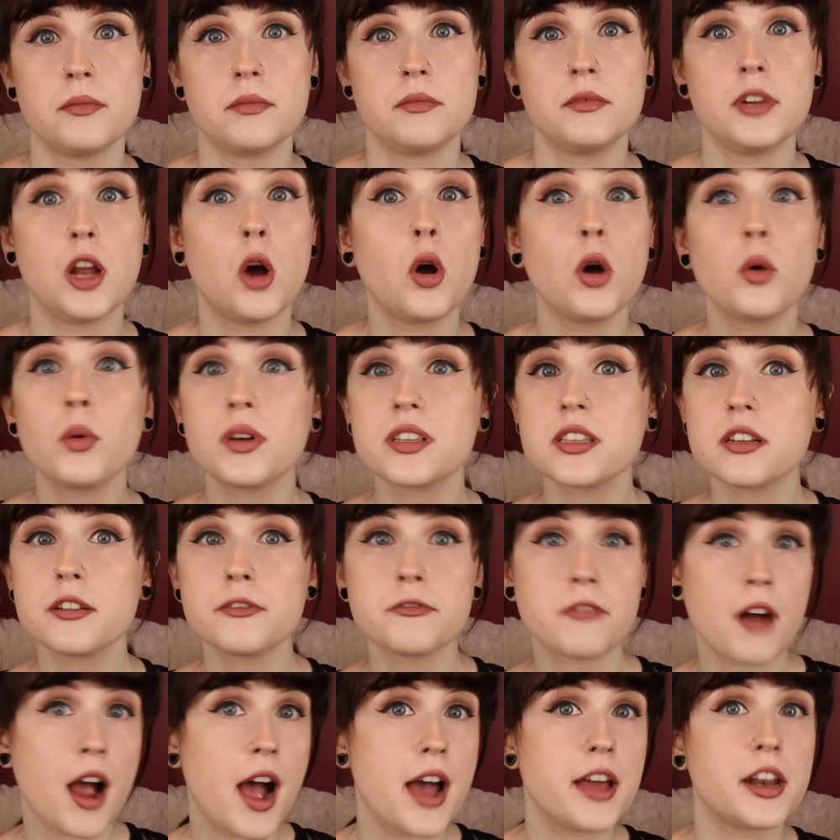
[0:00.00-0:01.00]
No, it wasn't a
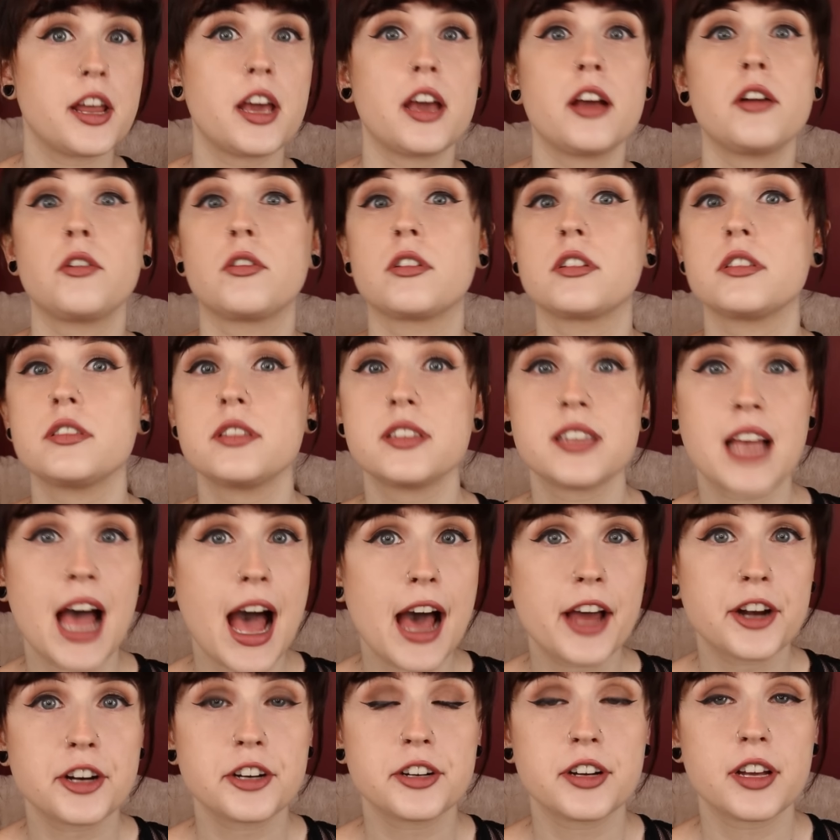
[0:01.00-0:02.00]
Friday or
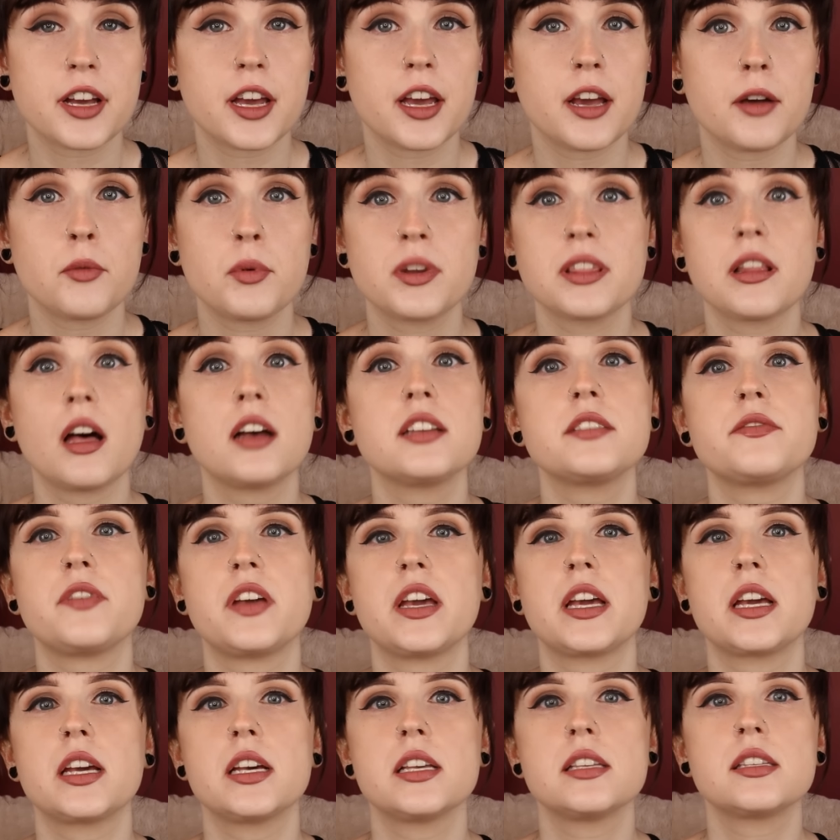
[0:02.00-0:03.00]
Saturday when Las
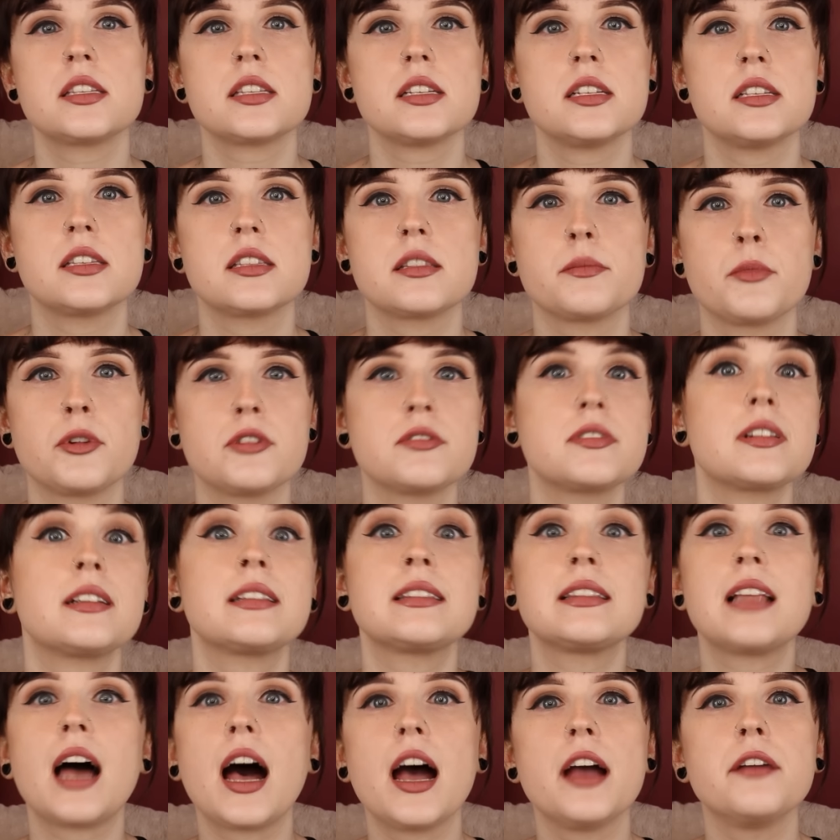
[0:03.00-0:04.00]
Vegas is the most
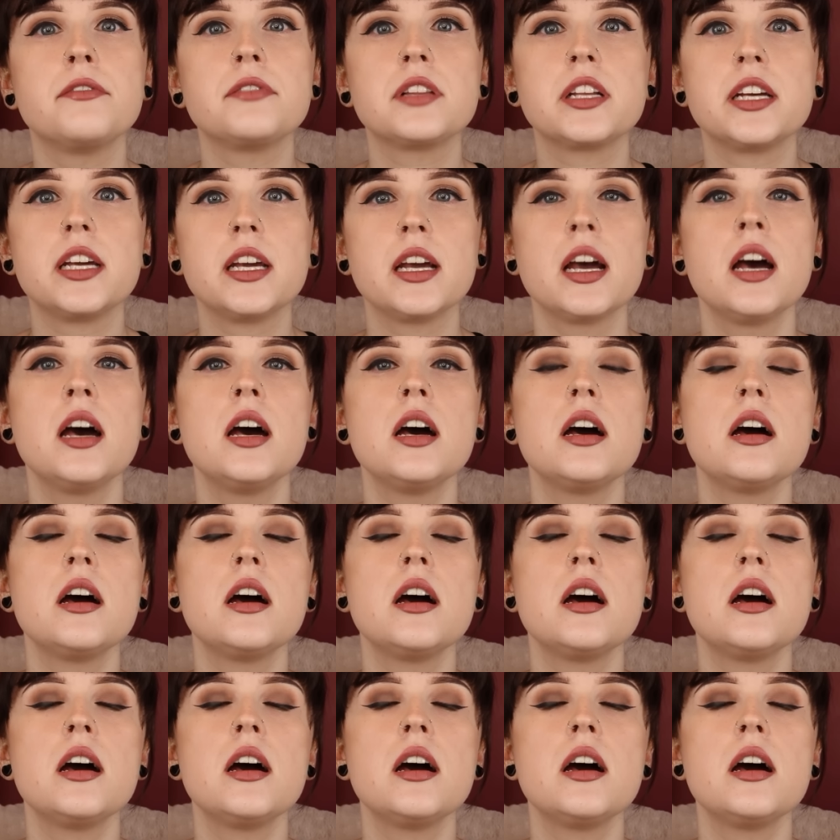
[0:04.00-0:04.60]
lively,